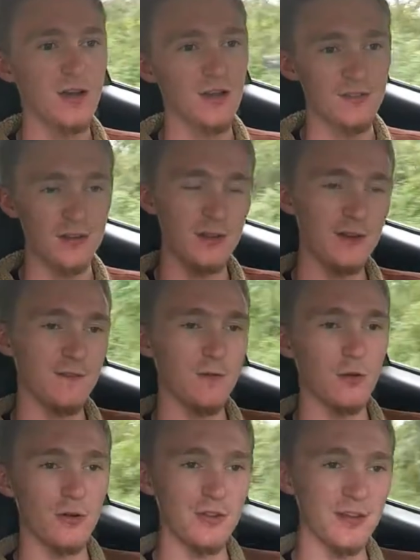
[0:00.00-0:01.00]
so
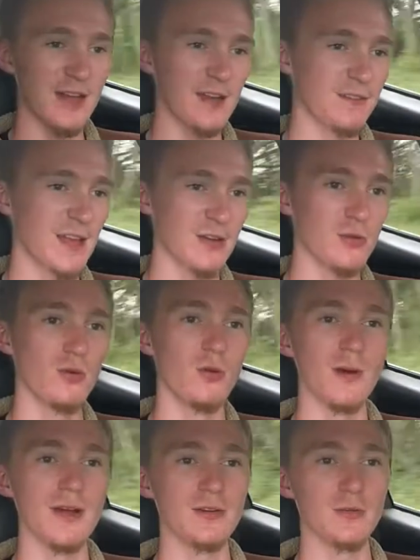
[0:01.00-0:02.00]
therefore you have that cool
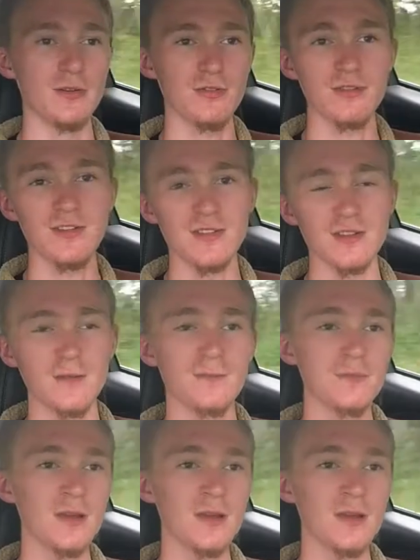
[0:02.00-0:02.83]
way to increase it.